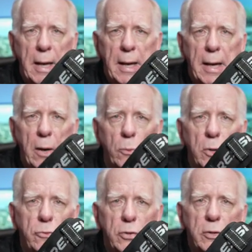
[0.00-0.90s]
And I
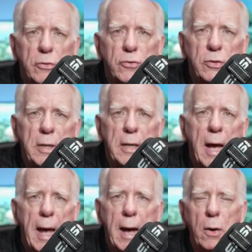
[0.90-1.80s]
want you to see
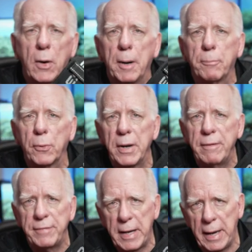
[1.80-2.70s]
how
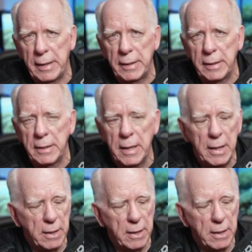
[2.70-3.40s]
abbreviated